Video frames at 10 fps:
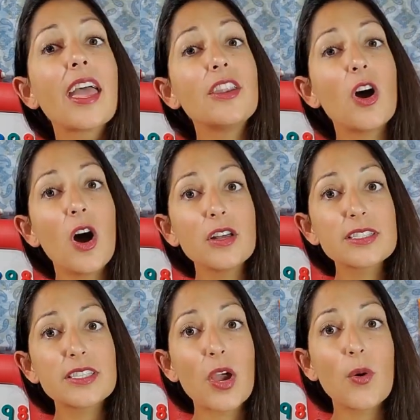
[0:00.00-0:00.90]
And
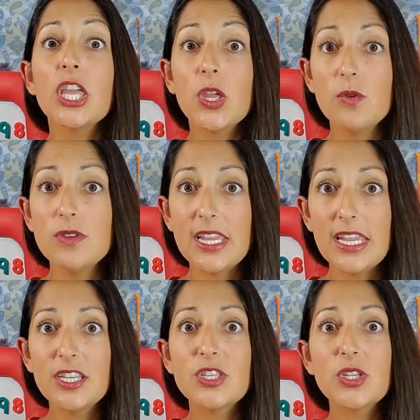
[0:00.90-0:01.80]
also you
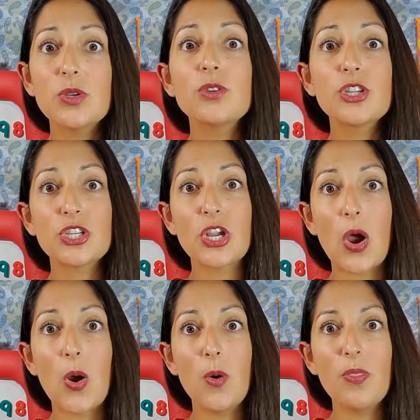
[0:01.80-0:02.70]
need to
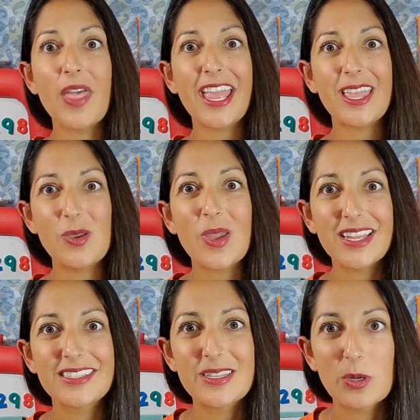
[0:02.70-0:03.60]
show that you
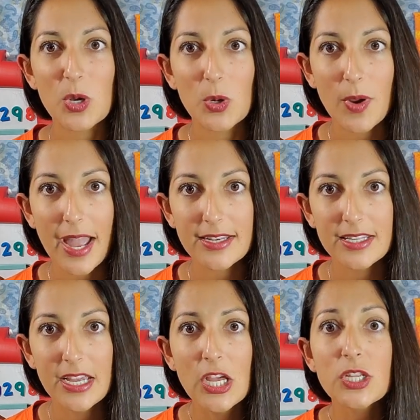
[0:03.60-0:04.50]
can still correct.